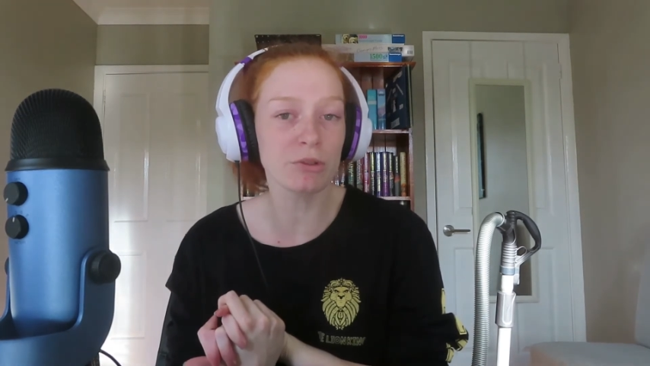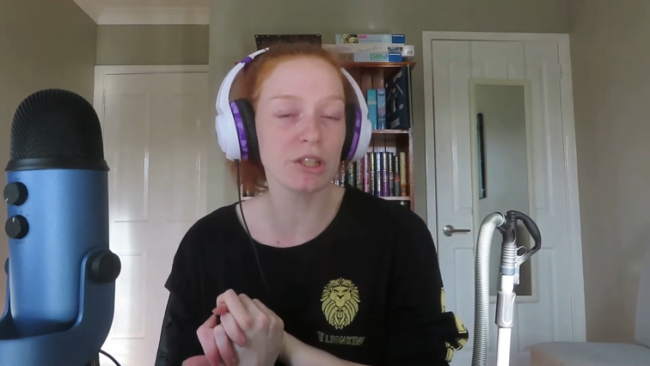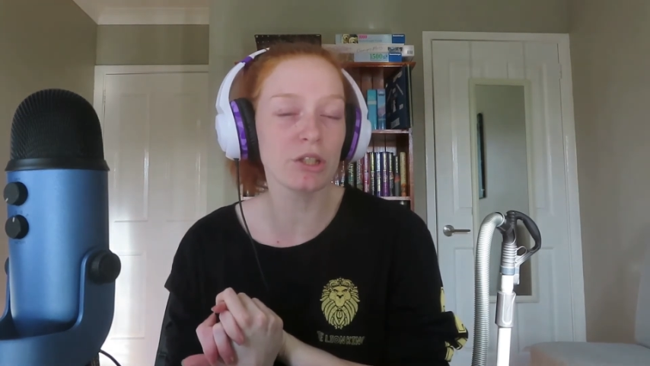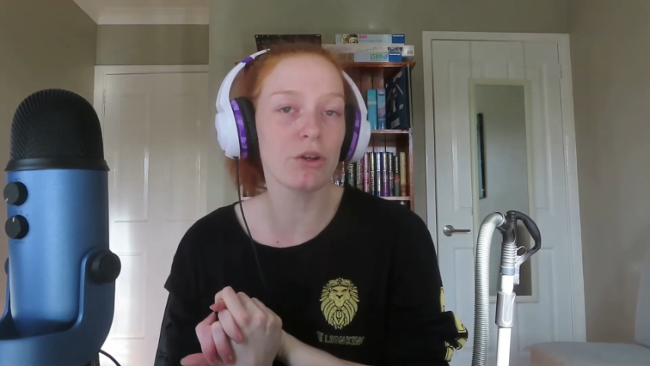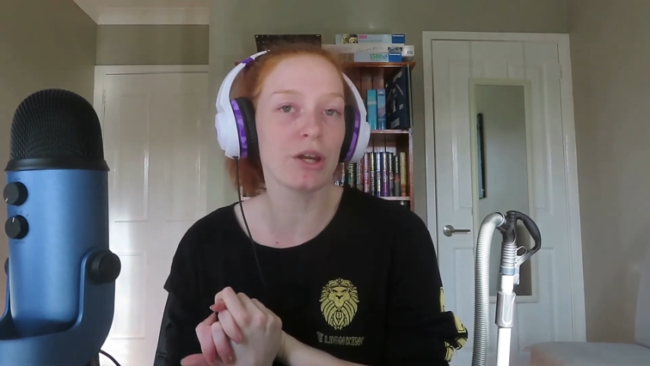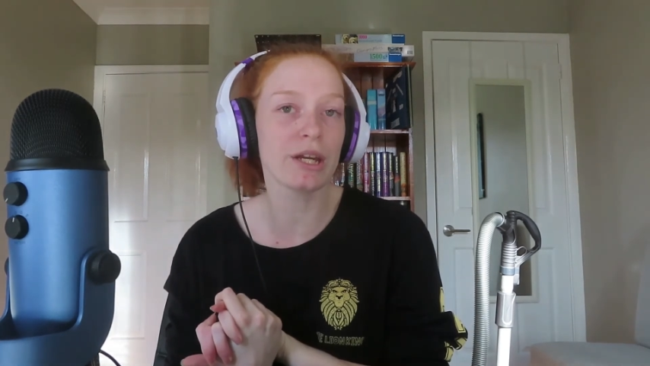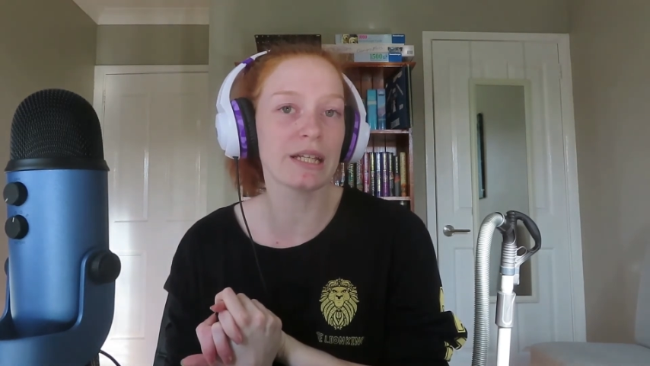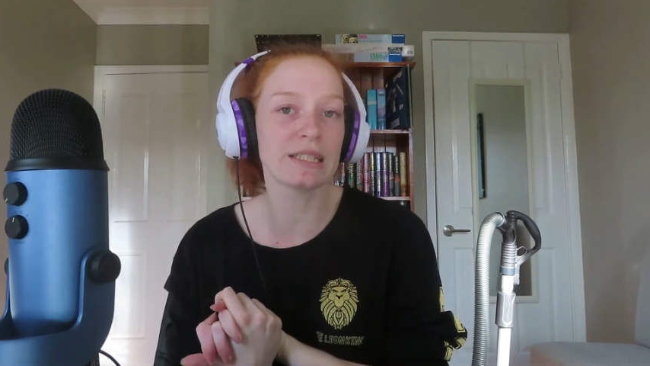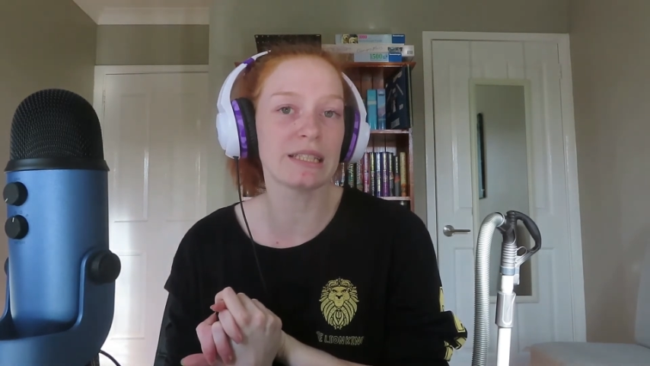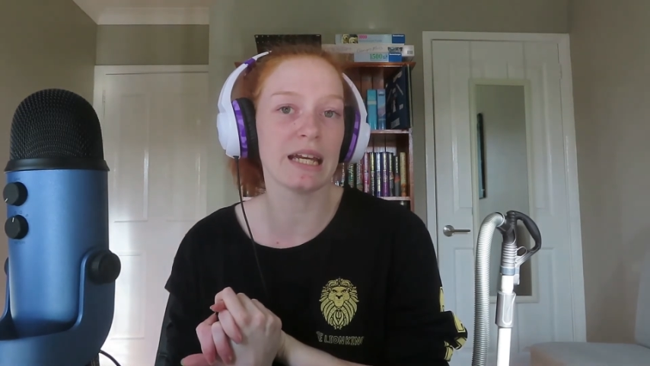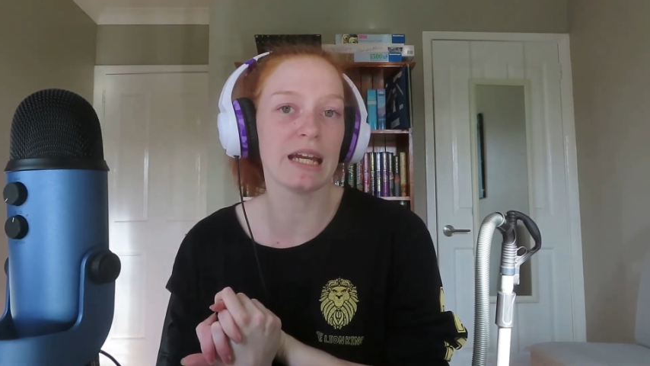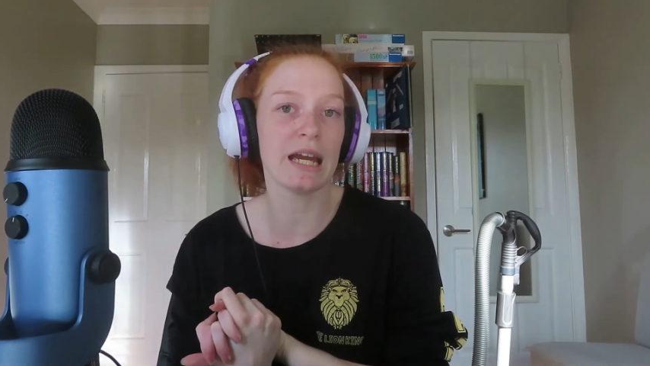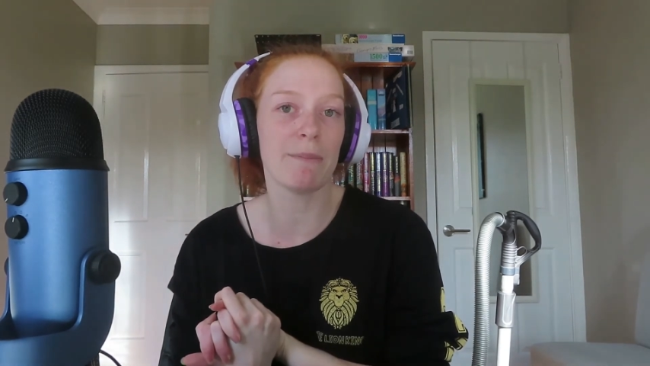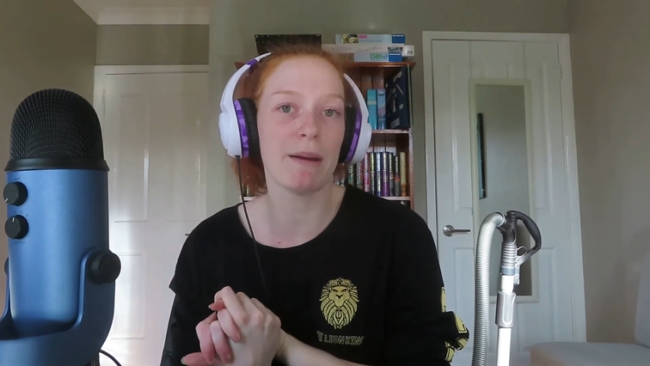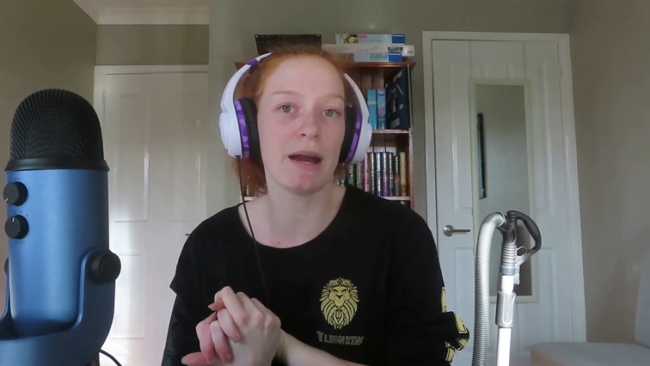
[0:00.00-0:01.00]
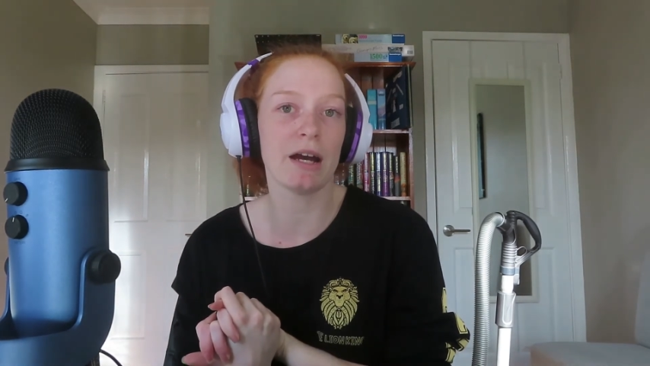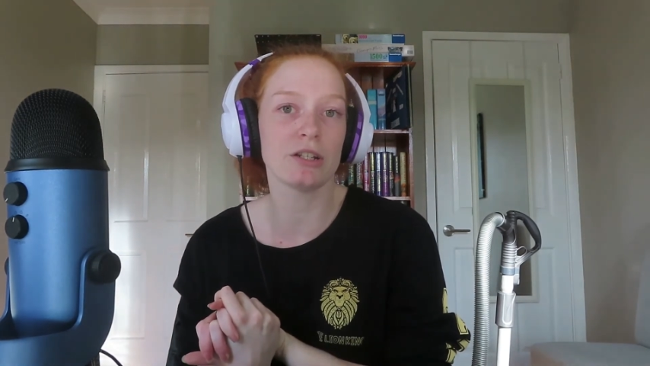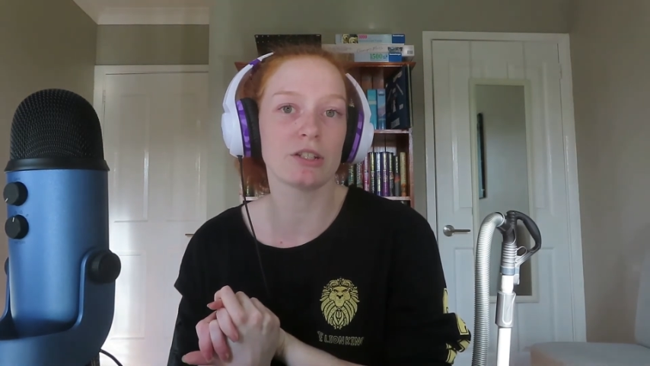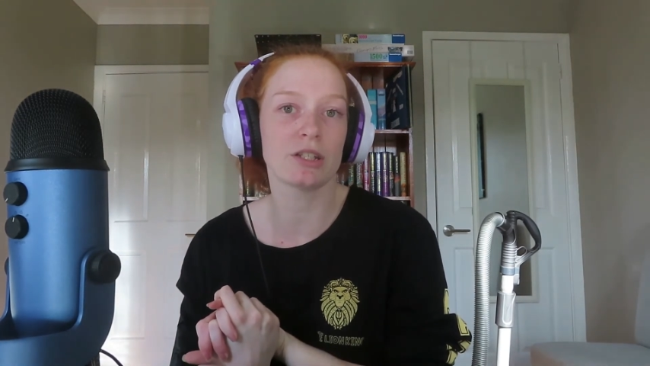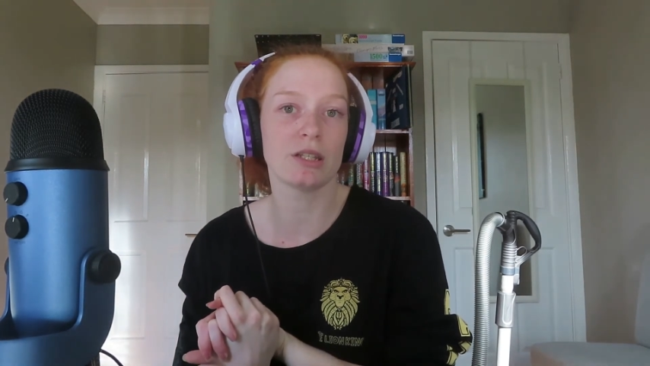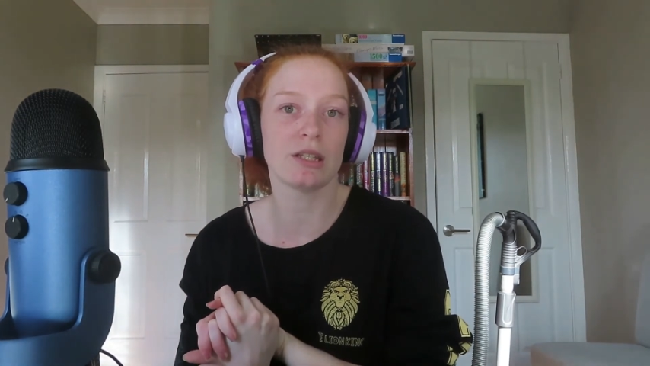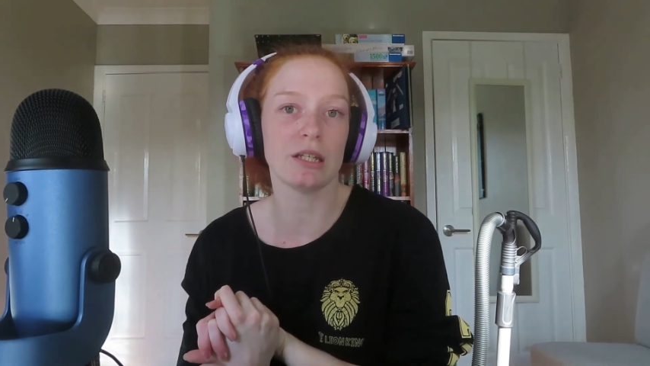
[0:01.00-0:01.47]
really all I can say
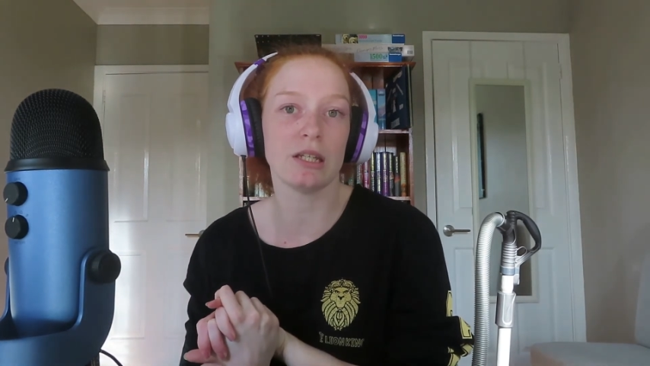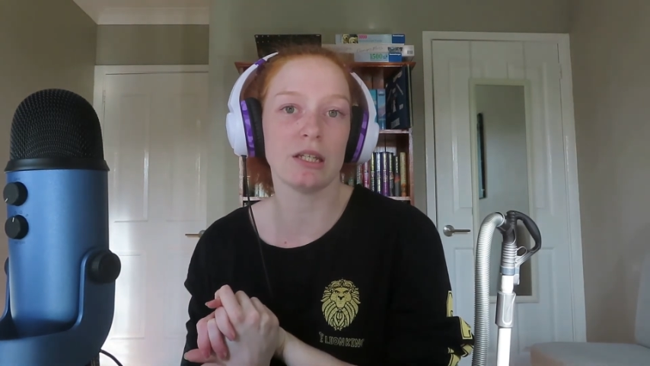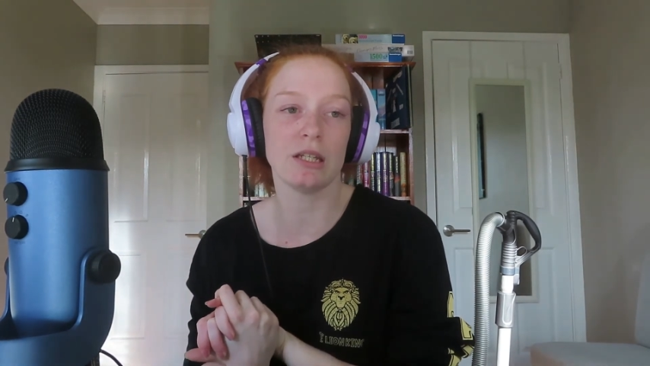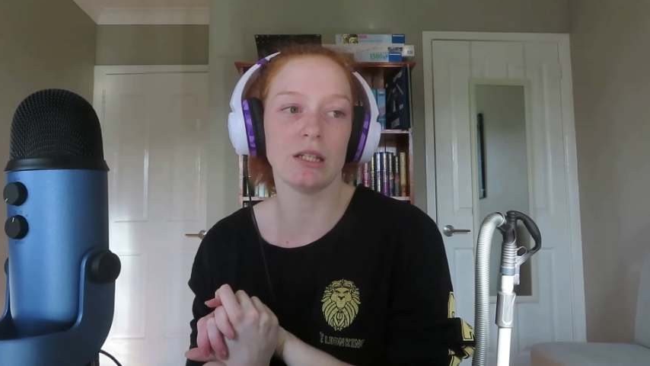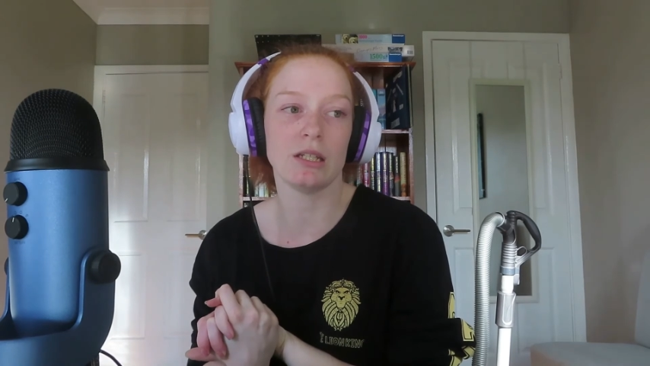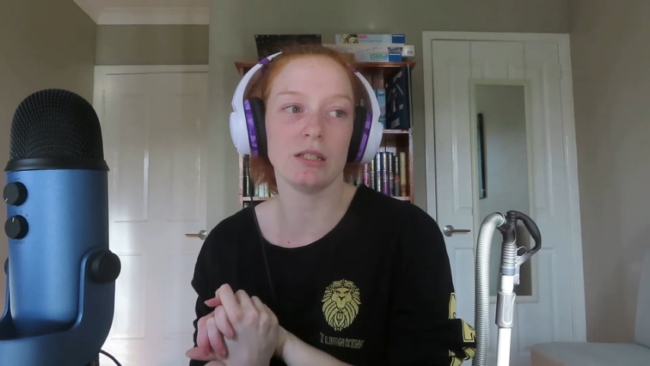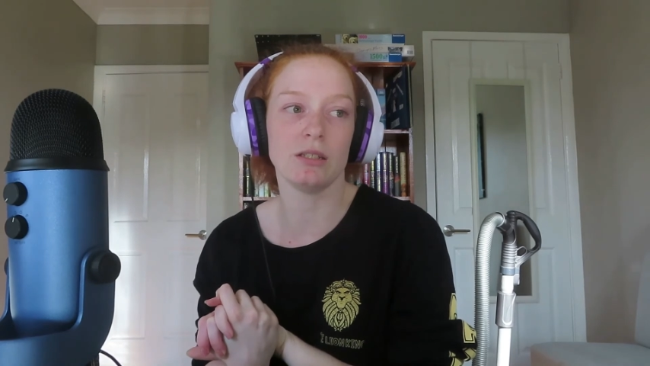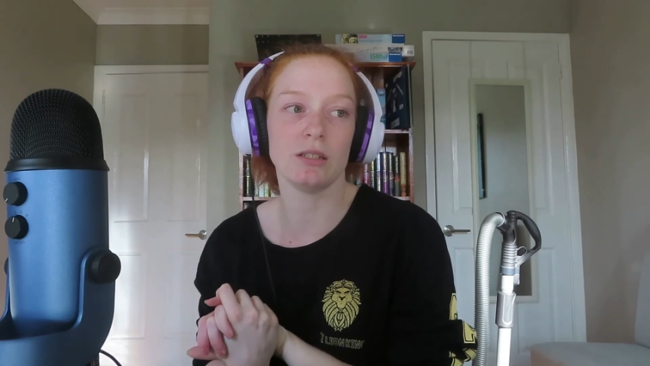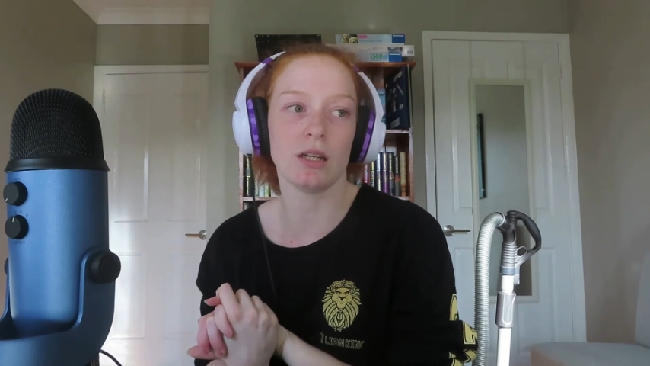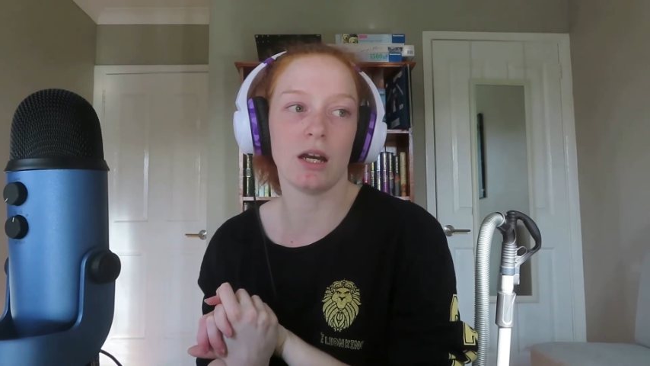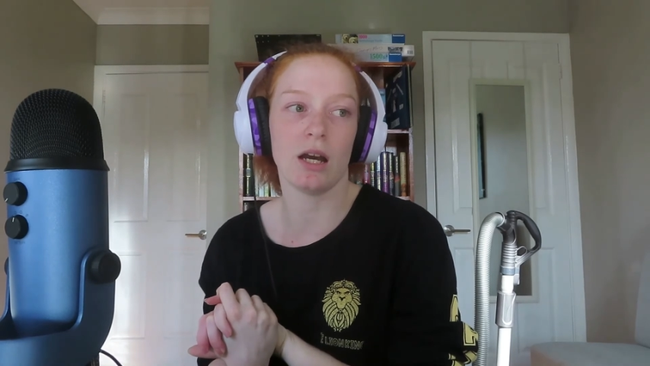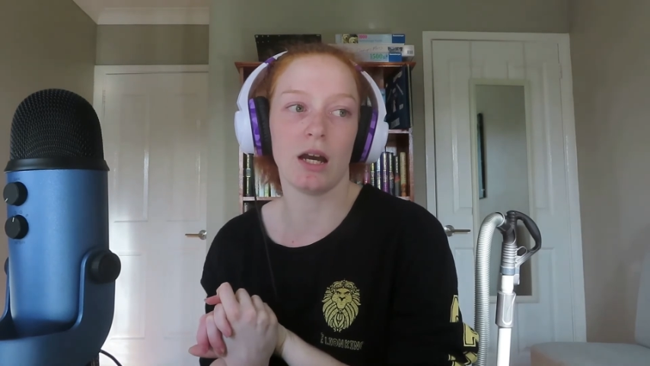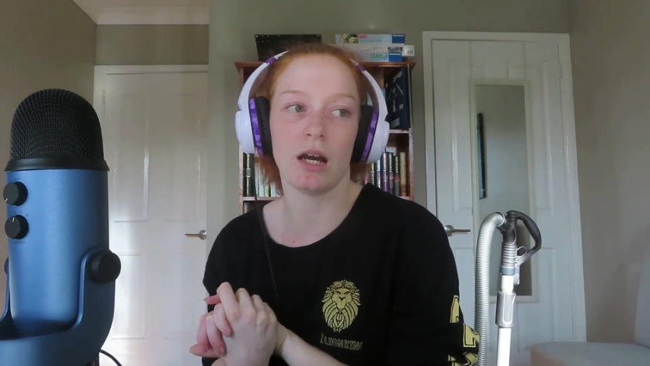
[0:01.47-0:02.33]
about the